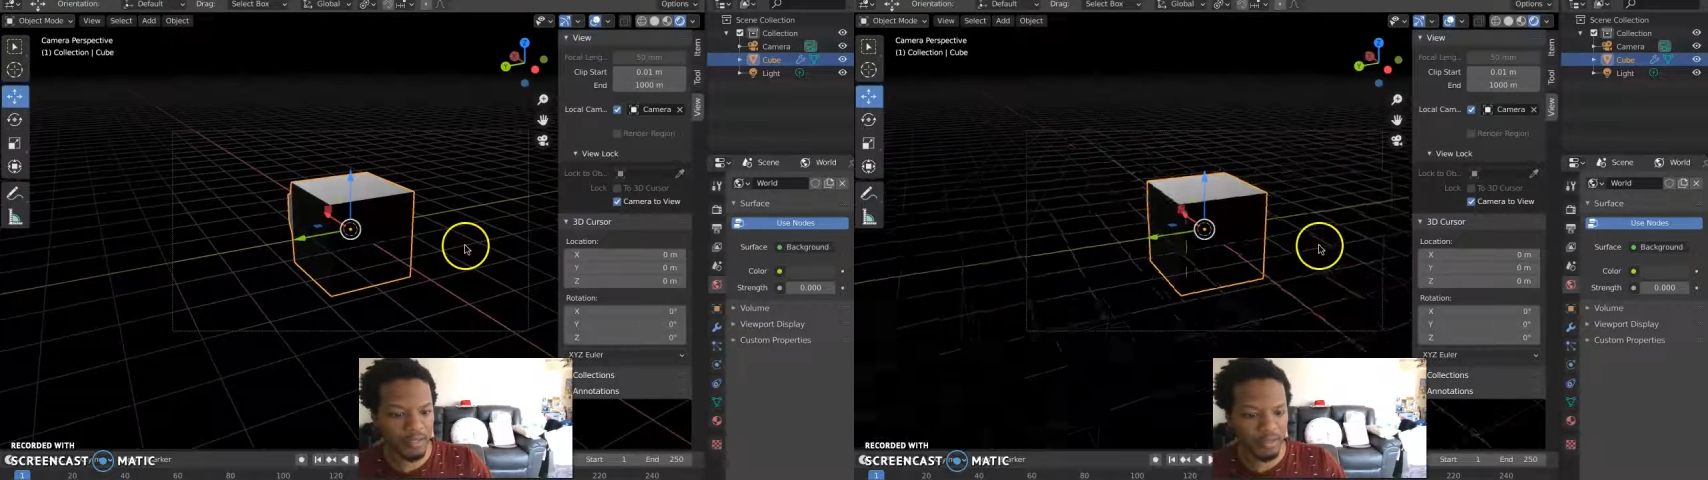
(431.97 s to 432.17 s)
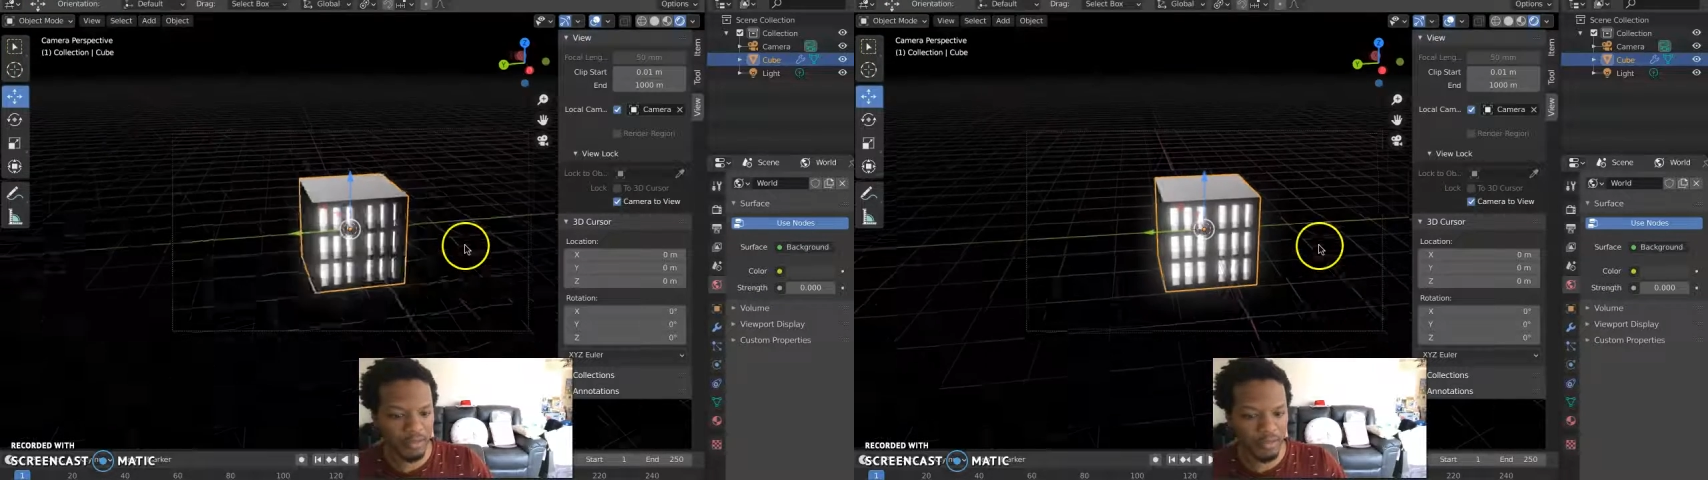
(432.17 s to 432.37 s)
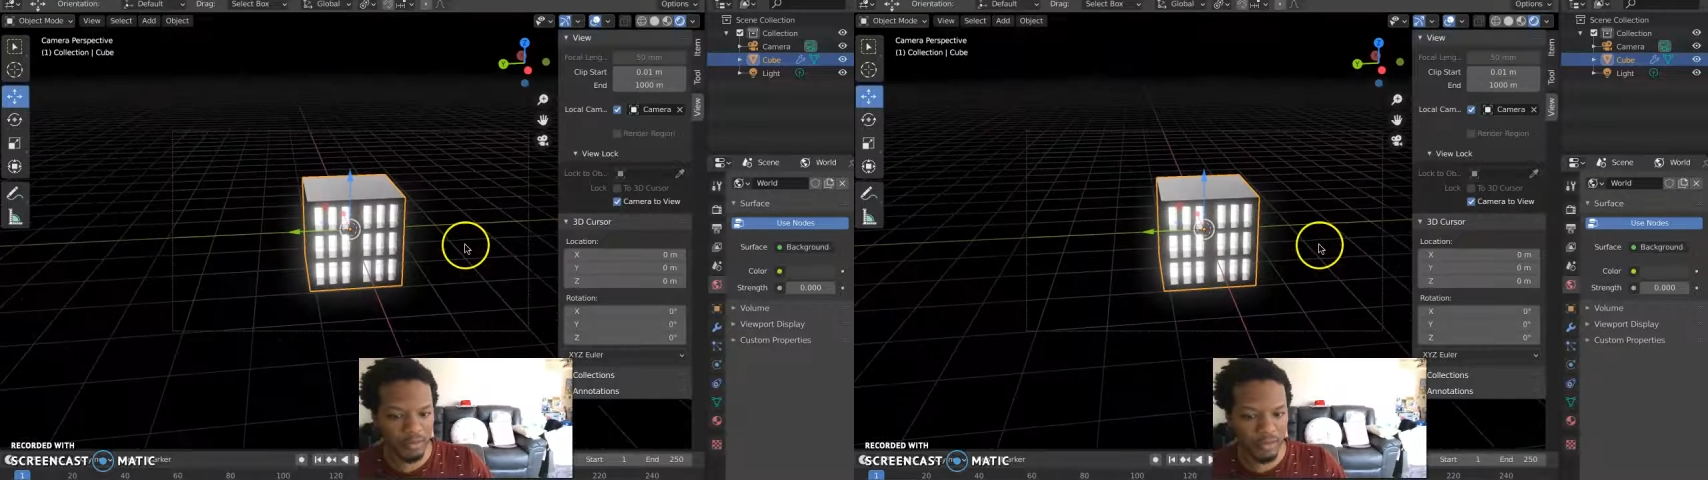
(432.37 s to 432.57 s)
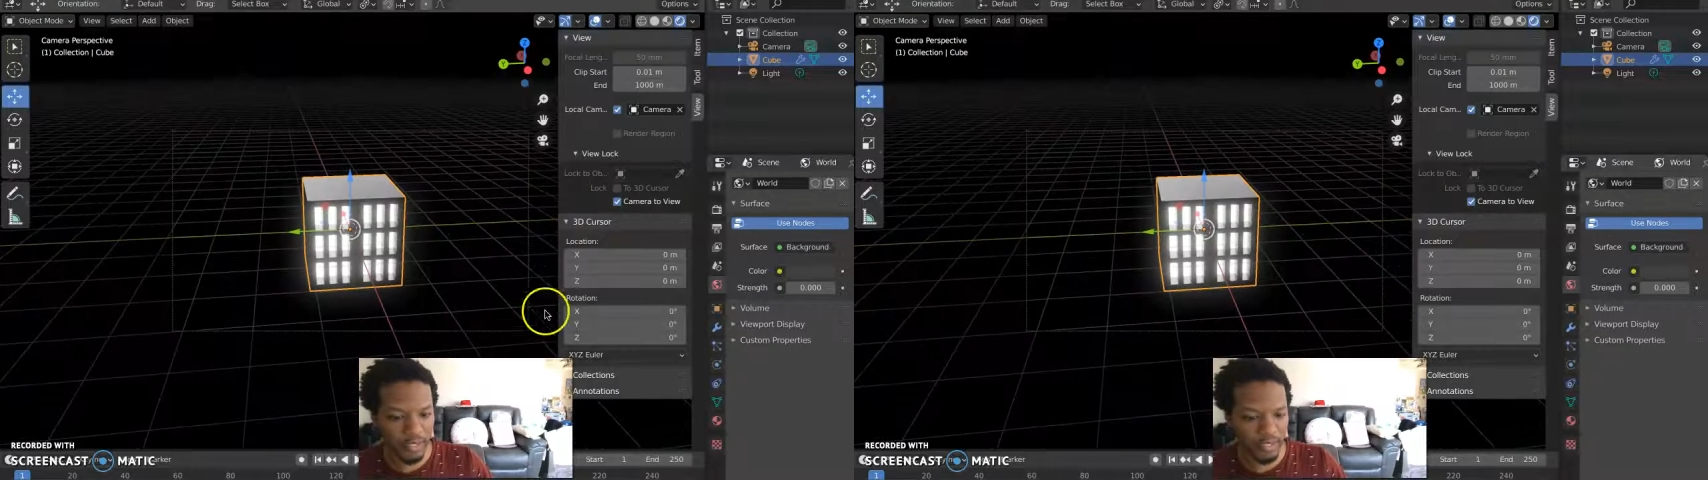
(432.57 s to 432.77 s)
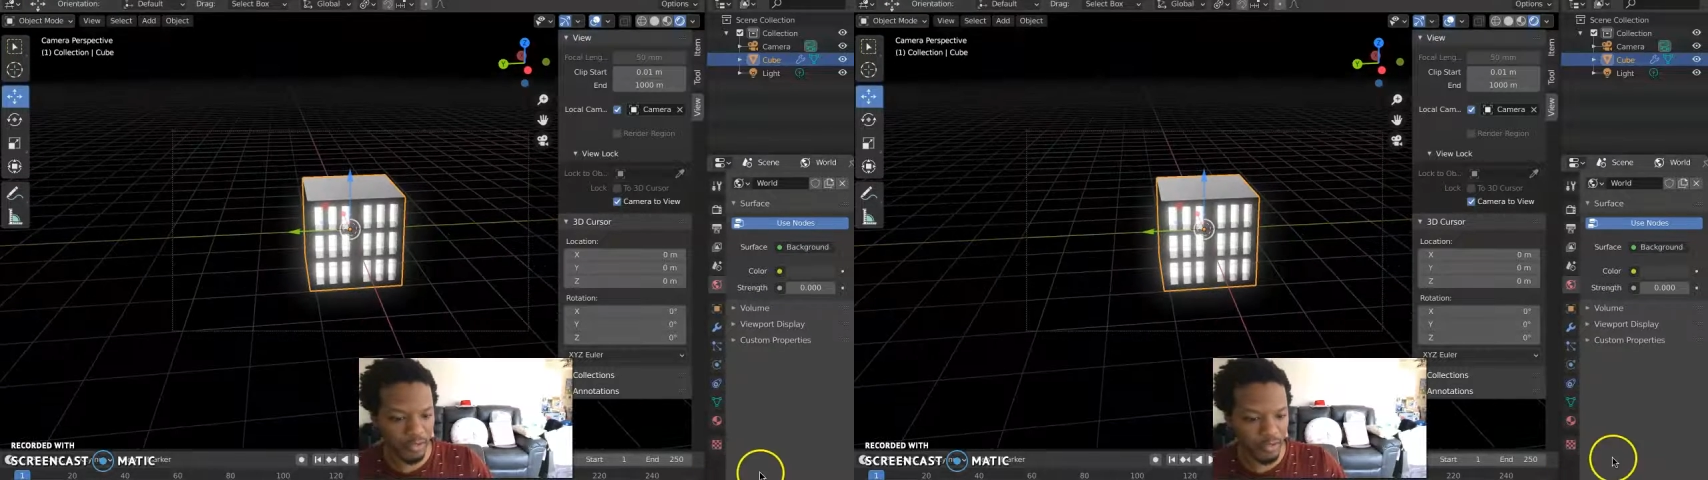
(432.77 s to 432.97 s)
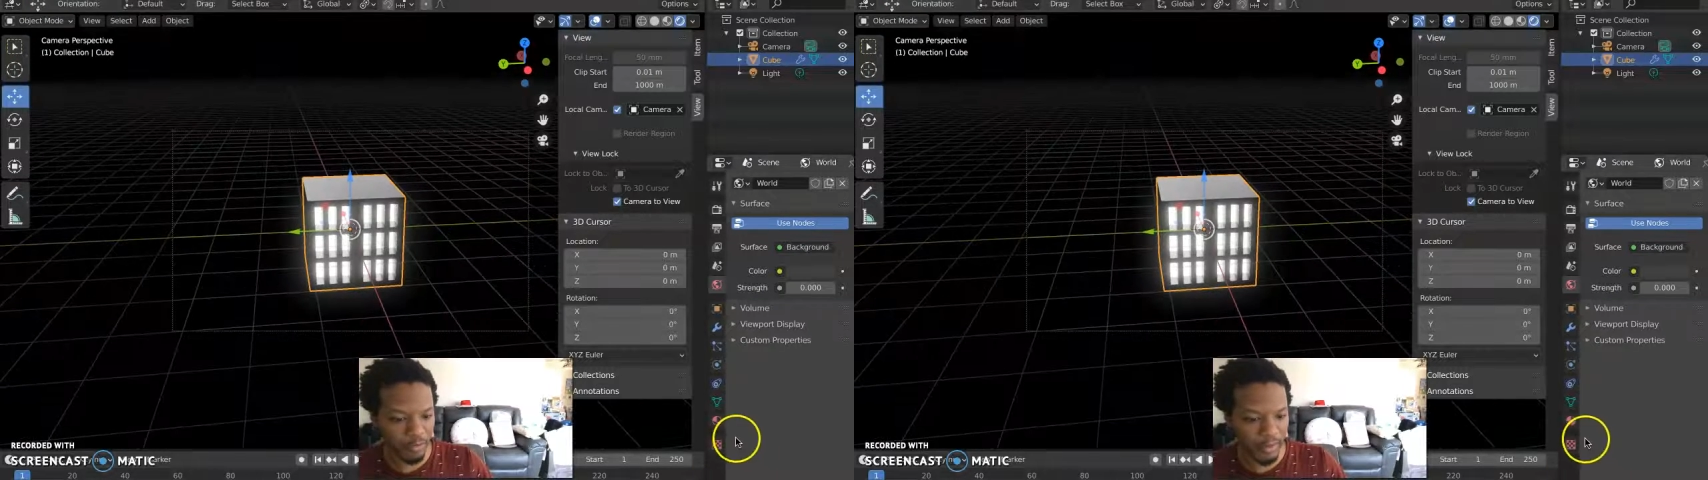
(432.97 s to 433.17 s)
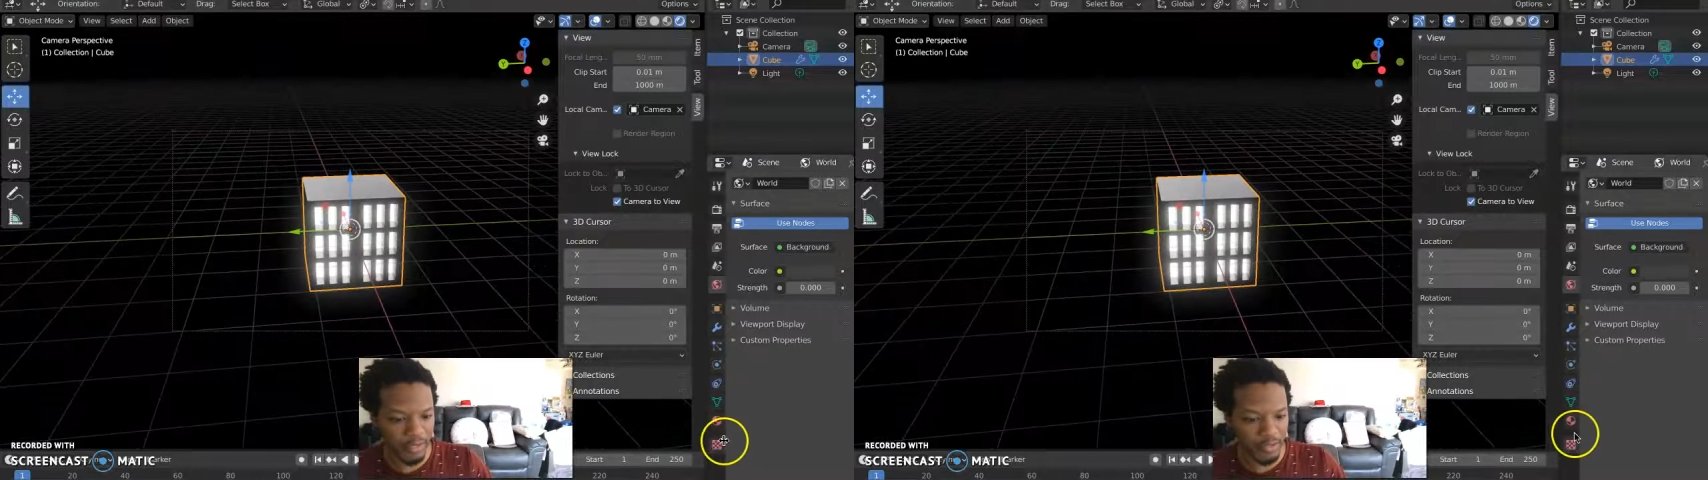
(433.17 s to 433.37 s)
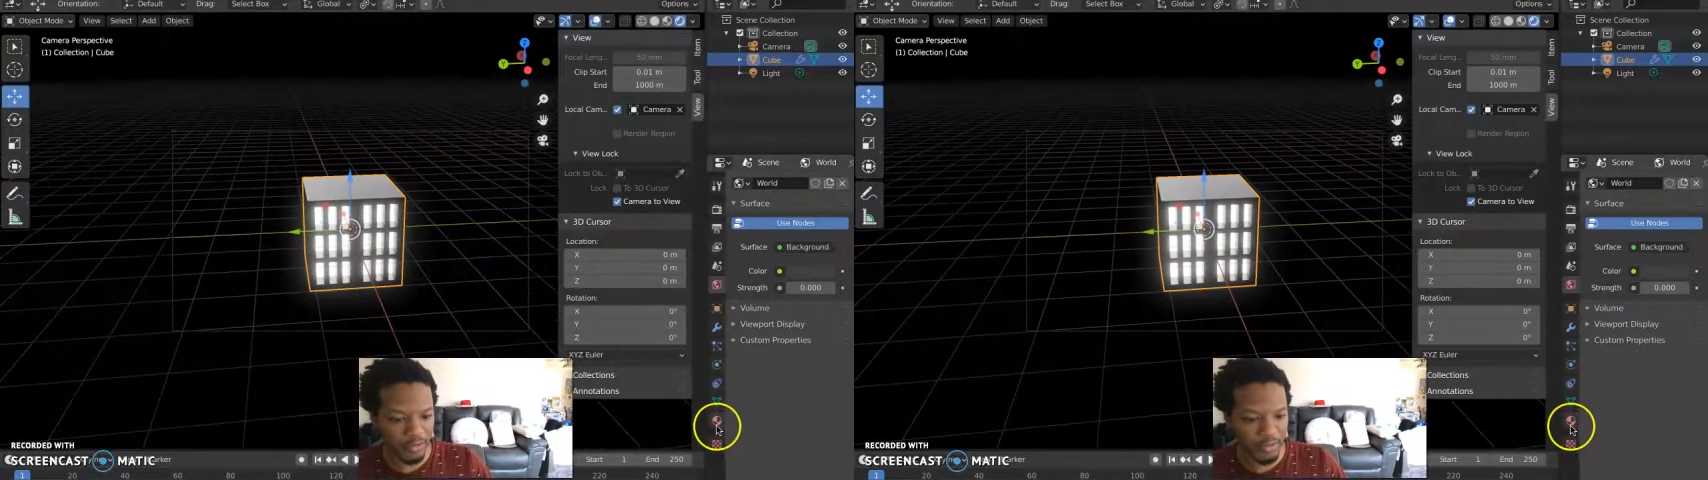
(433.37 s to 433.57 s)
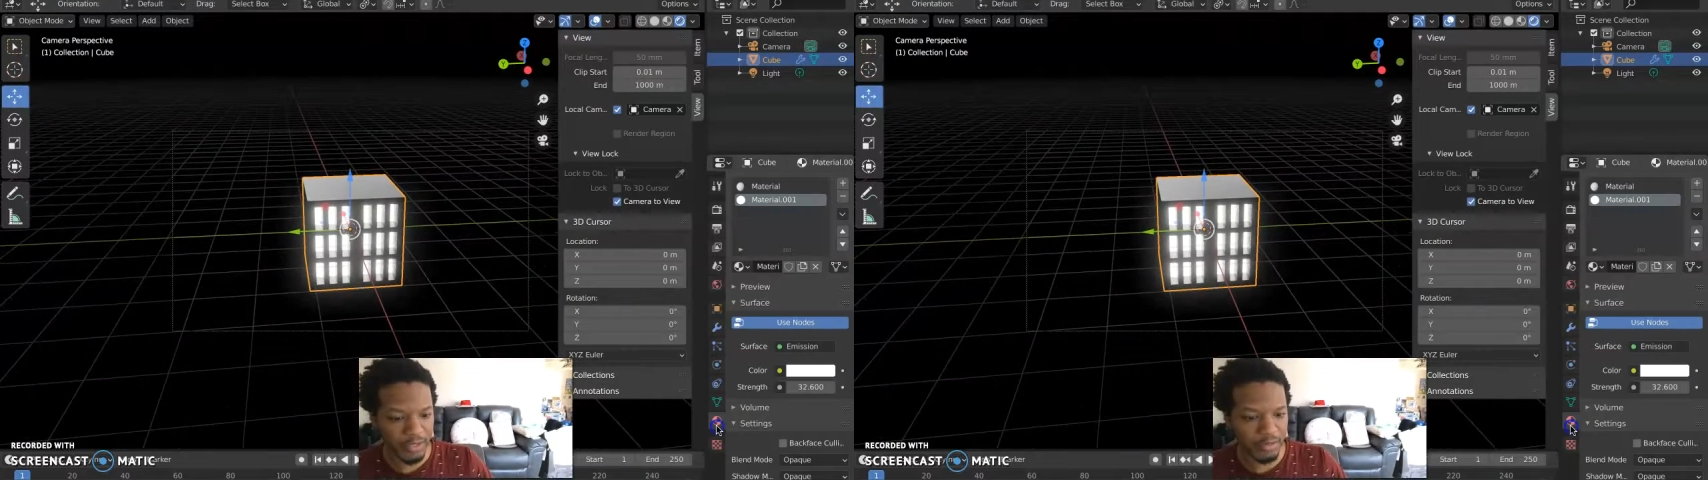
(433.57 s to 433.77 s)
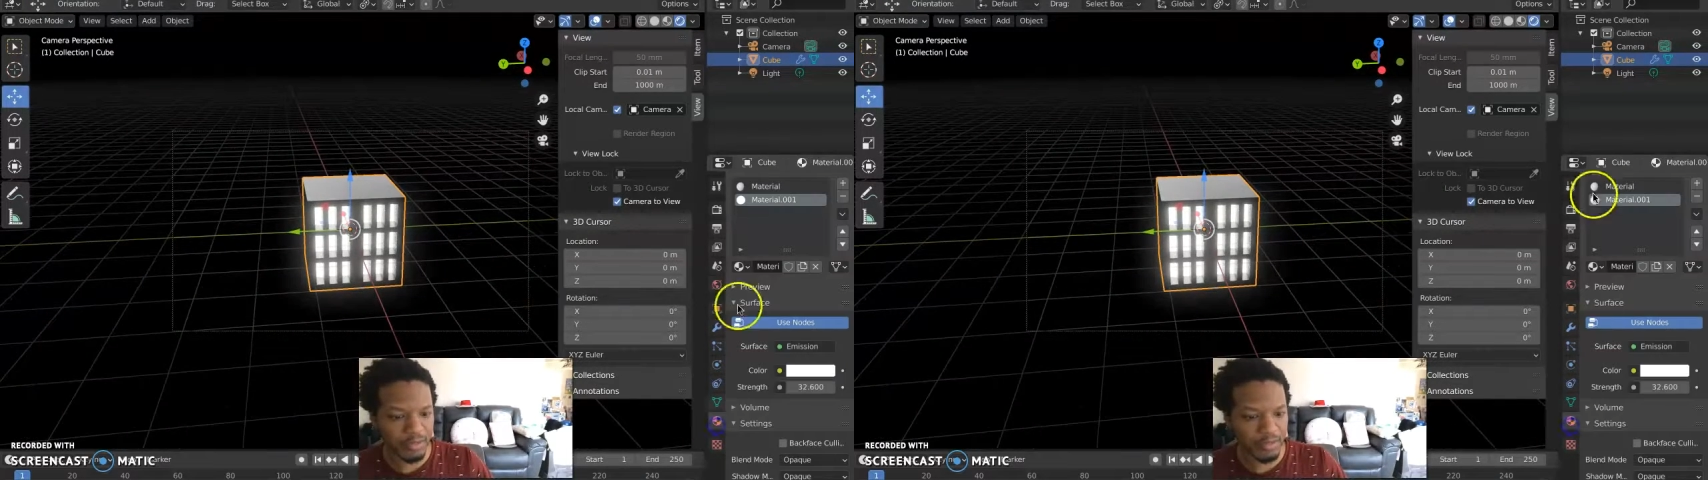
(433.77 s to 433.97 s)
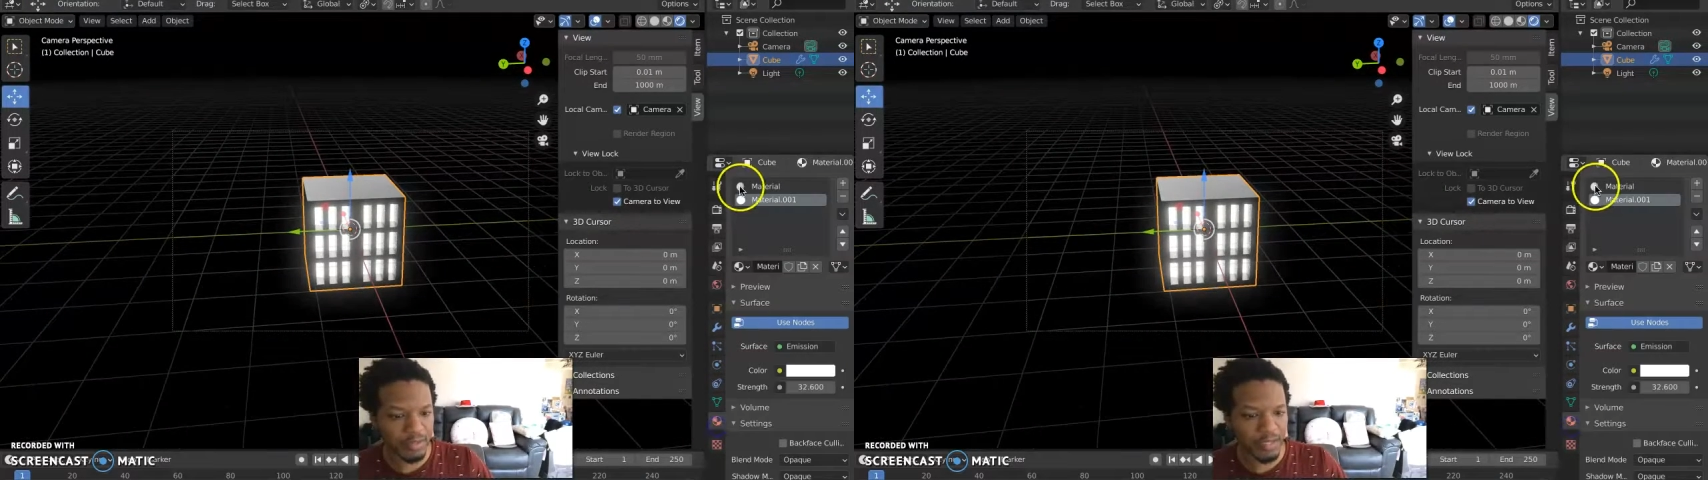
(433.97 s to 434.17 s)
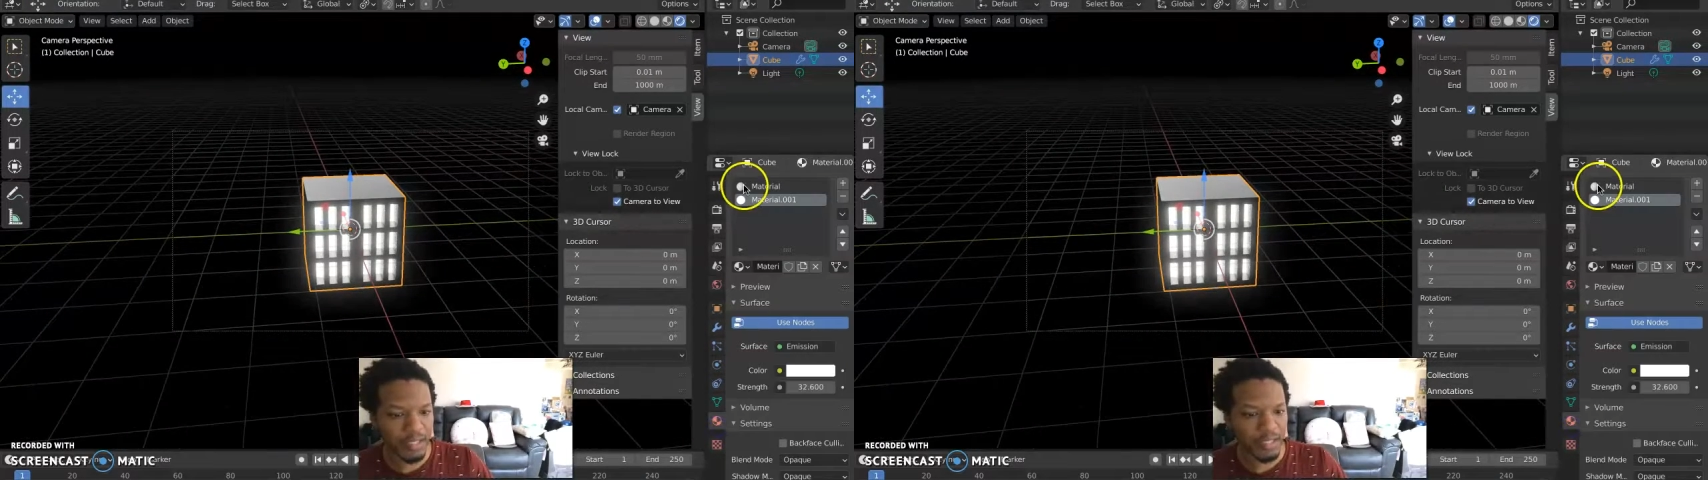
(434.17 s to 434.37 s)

to the mode and you go back to your materials